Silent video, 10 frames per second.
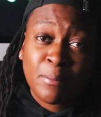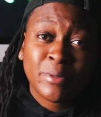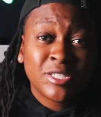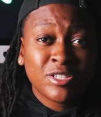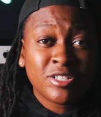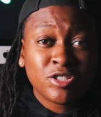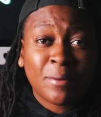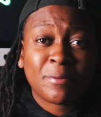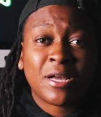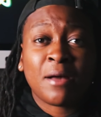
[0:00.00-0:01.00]
be sure to
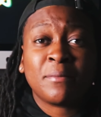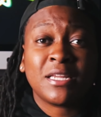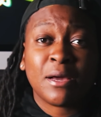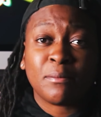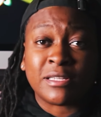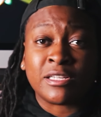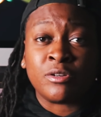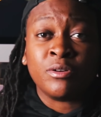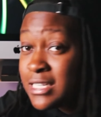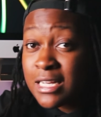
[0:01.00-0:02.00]
drop a comment down
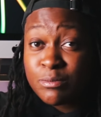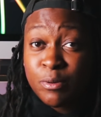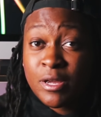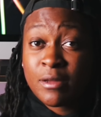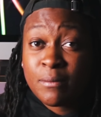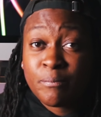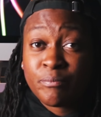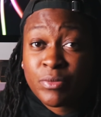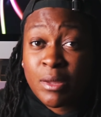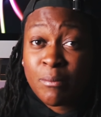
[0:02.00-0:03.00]
below. This has been
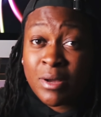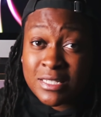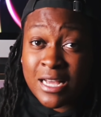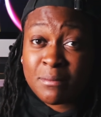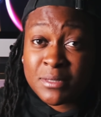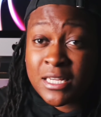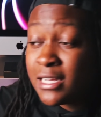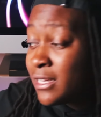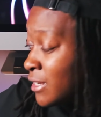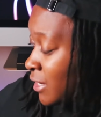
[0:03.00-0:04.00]
my top
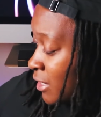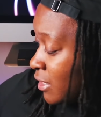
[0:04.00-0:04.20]
10